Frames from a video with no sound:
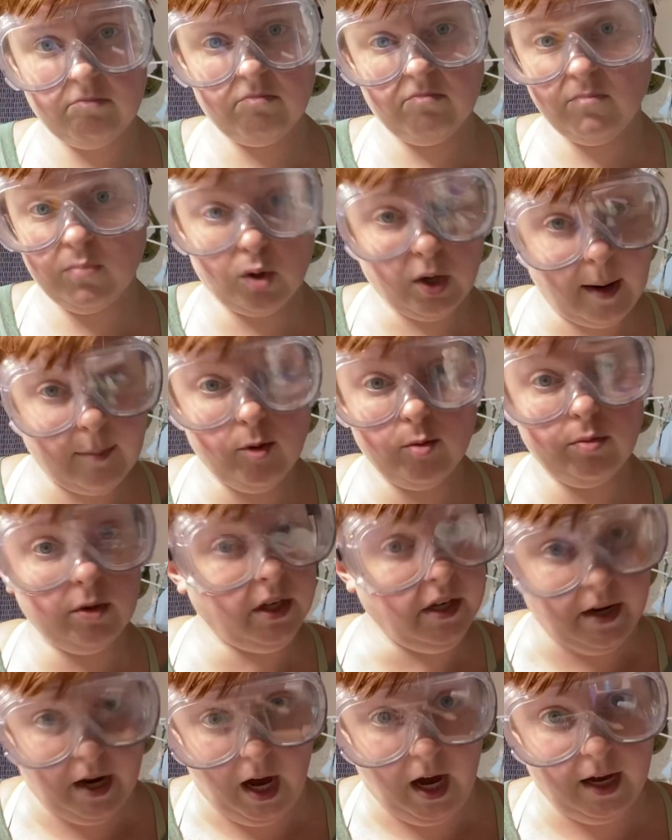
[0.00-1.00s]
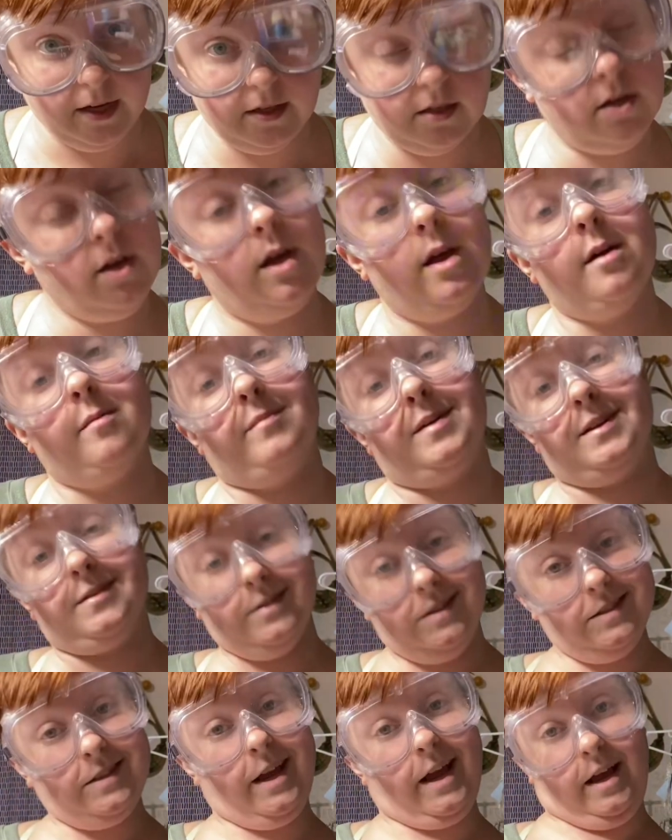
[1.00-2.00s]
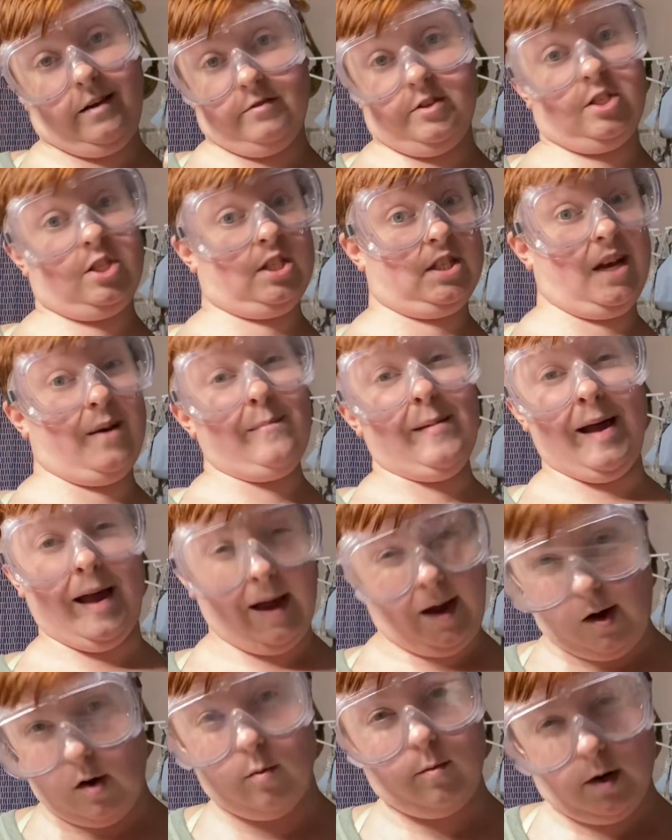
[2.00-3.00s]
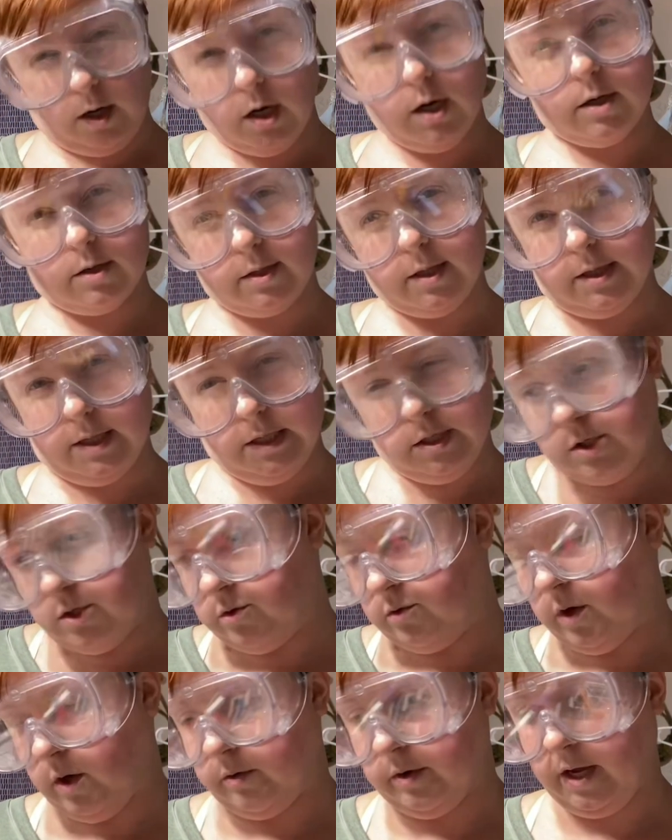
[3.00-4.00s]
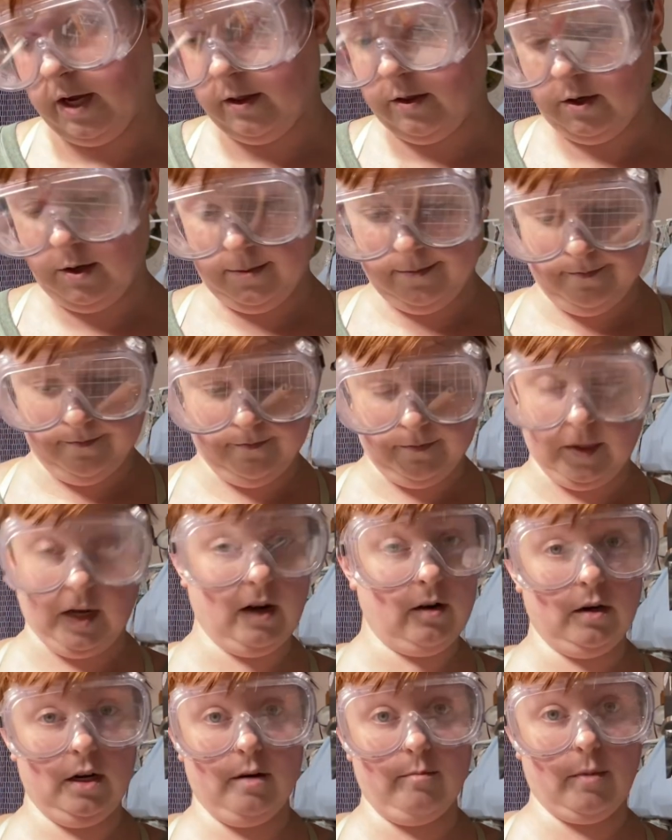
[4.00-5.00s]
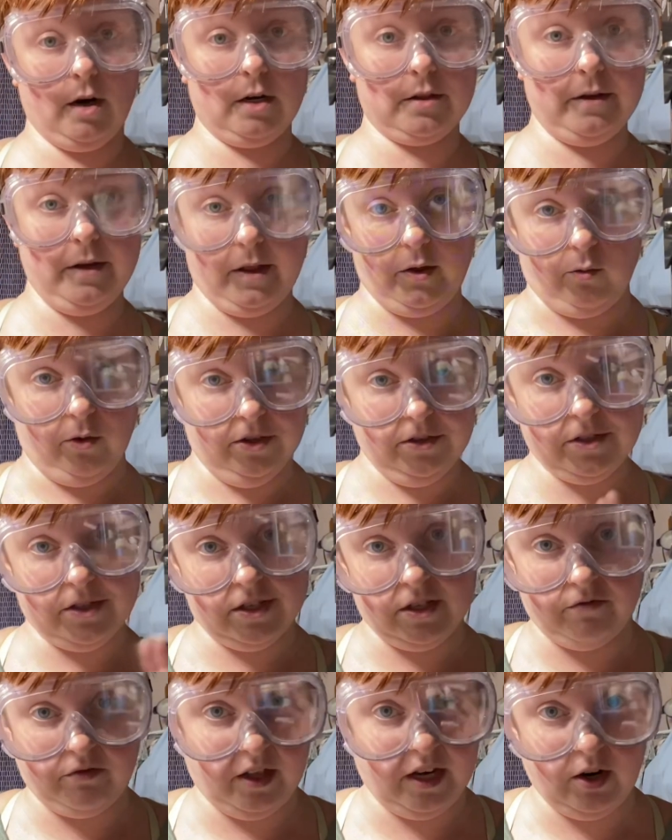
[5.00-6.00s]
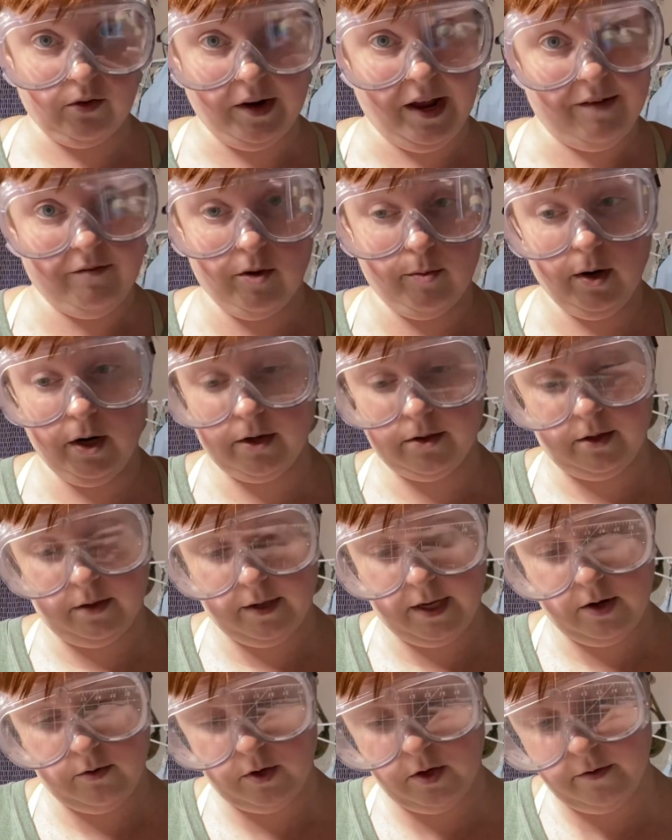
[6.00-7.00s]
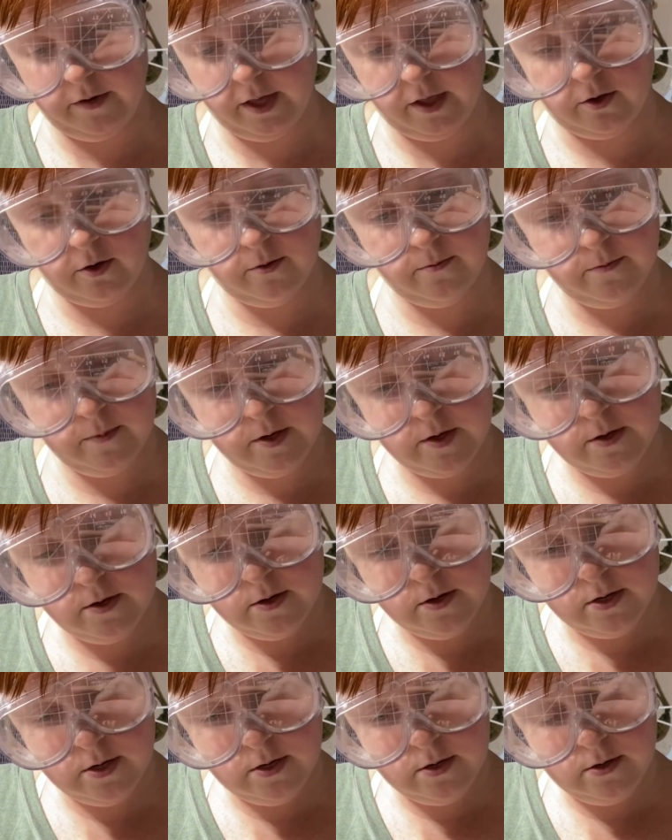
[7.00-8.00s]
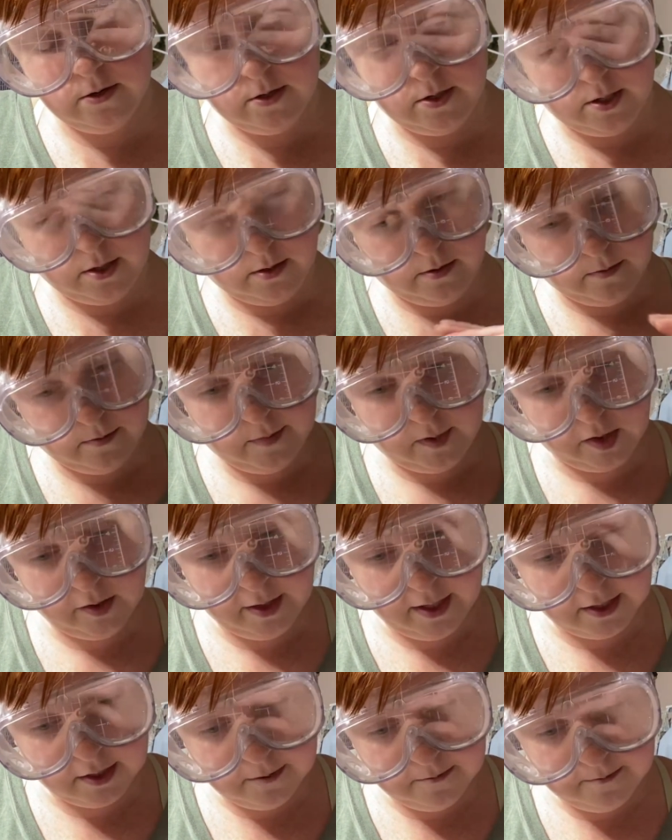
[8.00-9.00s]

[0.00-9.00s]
Probably not. But at least I have somehow marked that these two go together. I don't need to mark the other ones, because if they don't have the mark, then they don't go together. Alright.